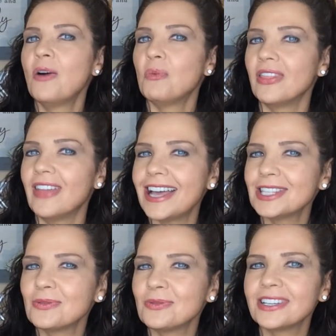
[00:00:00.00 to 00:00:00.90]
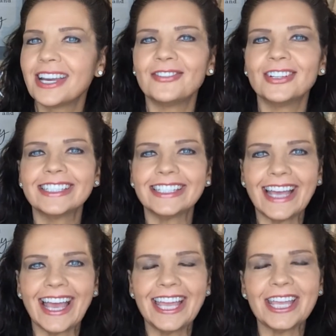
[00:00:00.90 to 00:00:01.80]
Well, that's what we're covering
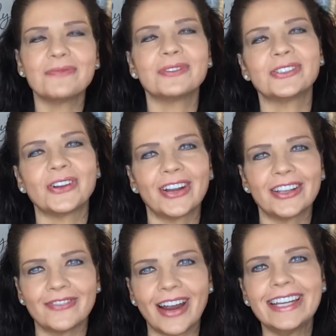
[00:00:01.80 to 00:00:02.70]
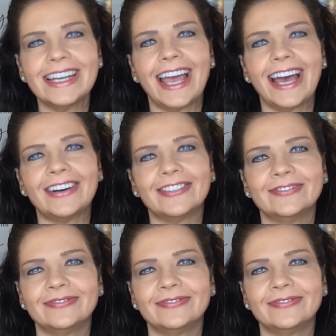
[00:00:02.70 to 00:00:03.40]
today, and we're starting right now.